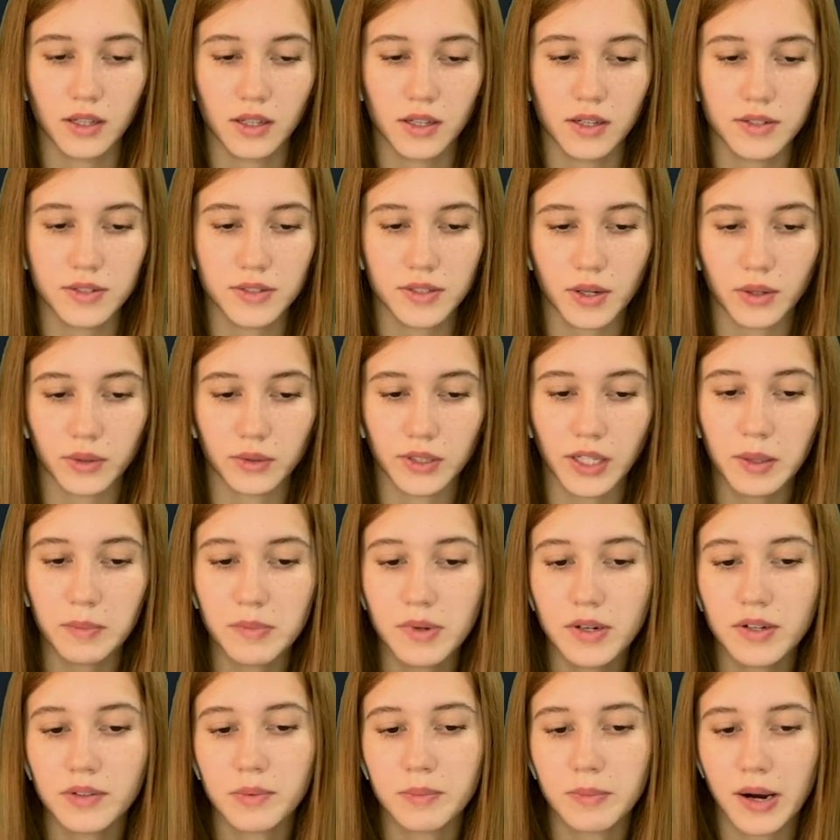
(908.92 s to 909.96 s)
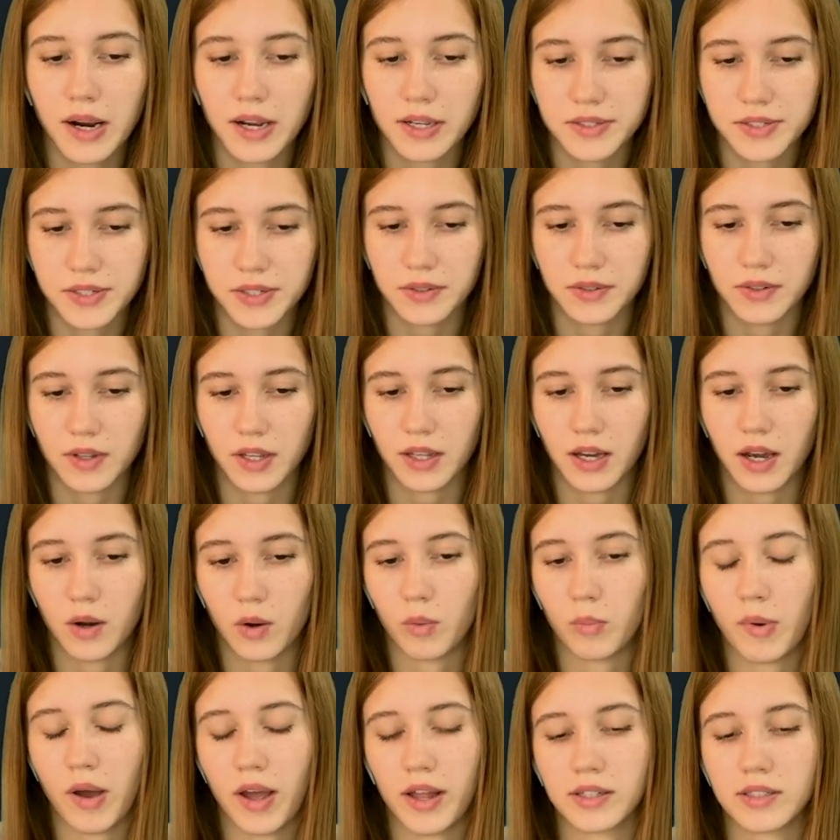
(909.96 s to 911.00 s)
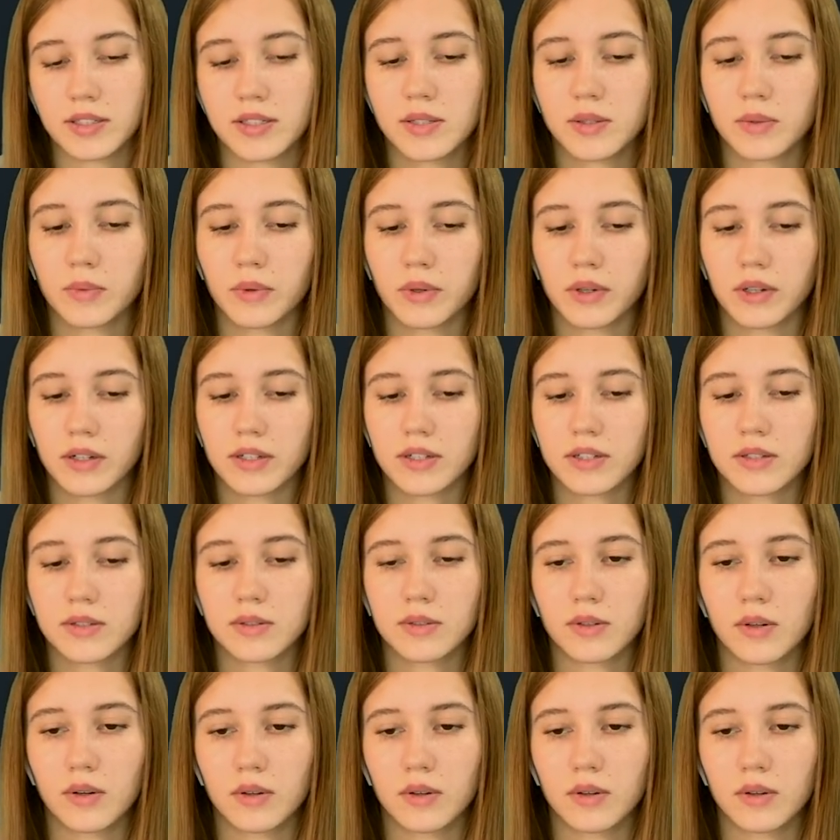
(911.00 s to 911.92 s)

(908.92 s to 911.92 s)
So let me remind you that our balance was